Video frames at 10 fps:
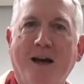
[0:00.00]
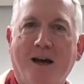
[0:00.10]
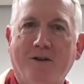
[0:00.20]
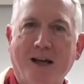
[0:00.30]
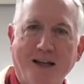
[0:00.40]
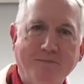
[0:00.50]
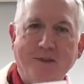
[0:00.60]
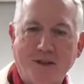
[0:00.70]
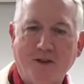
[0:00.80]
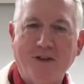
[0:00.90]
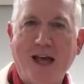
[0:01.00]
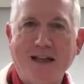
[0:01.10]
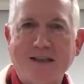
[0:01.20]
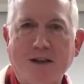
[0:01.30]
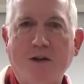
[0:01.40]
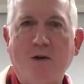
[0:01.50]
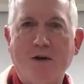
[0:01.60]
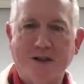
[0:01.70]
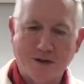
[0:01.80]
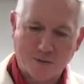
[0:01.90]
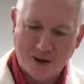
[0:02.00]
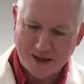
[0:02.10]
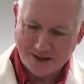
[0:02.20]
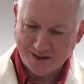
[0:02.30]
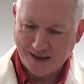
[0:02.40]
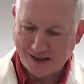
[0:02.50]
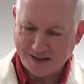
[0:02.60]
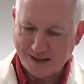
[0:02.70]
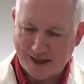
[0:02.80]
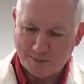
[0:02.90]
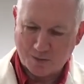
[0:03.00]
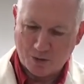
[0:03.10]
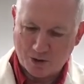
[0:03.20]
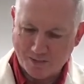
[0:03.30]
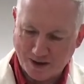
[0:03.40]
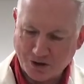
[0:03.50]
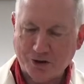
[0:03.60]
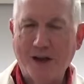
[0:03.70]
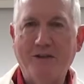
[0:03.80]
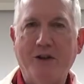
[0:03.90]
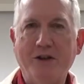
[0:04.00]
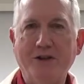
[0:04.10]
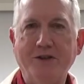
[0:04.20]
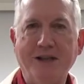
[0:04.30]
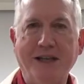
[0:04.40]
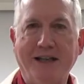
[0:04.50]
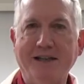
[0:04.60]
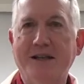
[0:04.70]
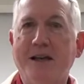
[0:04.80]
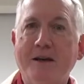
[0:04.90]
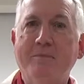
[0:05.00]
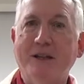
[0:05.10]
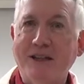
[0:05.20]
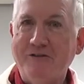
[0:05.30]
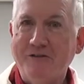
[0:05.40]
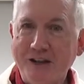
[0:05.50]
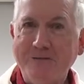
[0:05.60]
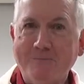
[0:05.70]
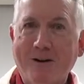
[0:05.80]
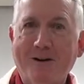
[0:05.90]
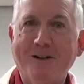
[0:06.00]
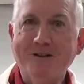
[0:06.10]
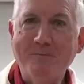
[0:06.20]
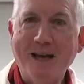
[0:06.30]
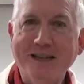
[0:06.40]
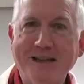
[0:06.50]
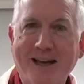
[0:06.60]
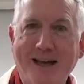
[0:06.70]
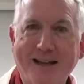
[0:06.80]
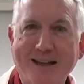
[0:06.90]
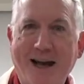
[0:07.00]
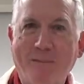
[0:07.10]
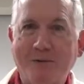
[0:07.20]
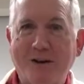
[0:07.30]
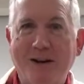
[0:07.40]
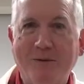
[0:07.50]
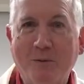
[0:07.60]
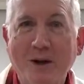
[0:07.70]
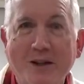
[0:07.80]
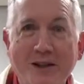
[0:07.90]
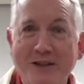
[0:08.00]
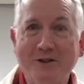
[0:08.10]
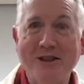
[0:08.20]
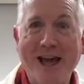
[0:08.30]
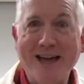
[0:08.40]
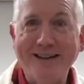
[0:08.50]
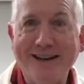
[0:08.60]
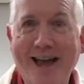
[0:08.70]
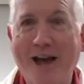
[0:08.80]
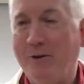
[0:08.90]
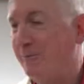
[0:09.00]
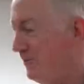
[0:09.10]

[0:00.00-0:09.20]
Okay, so that's the goal, is to write a nice lab report, make sure you have all those things. But the fun part is making the helicopter, and we're going to do that now.